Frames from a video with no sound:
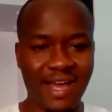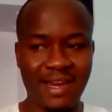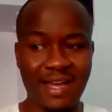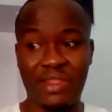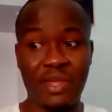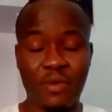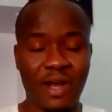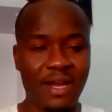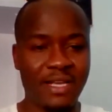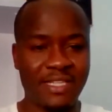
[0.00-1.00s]
And I think
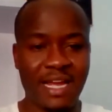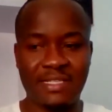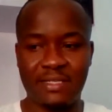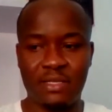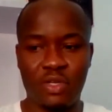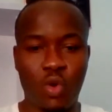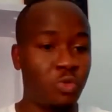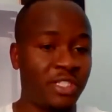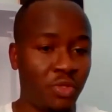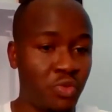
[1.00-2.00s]
Wakanda is that golden
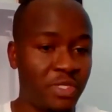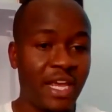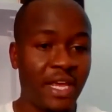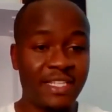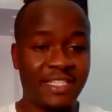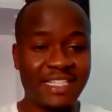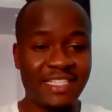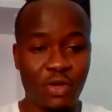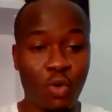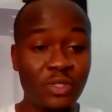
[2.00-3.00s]
goose, is that
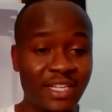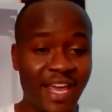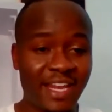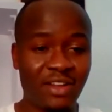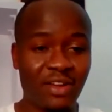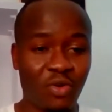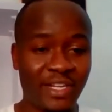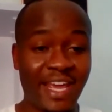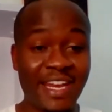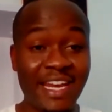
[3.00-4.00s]
golden hen, or the
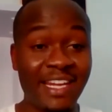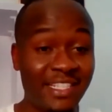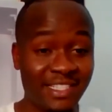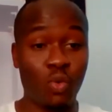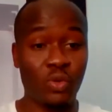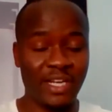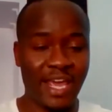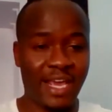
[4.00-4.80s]
hen that lays the golden egg.